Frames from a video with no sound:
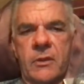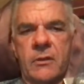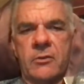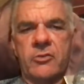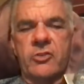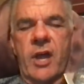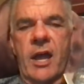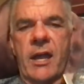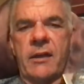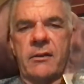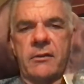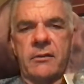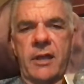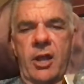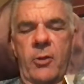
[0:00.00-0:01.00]

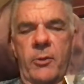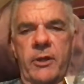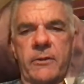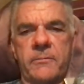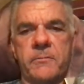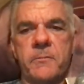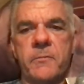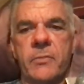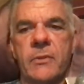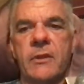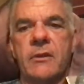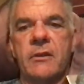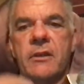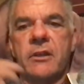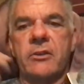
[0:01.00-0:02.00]
signed helmet
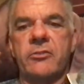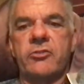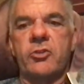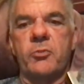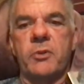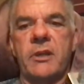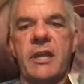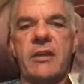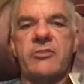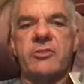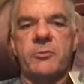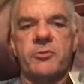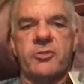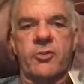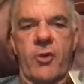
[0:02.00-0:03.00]
is to be a
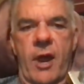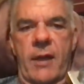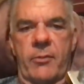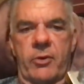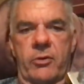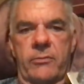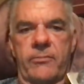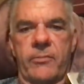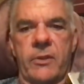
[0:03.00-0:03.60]
subscriber.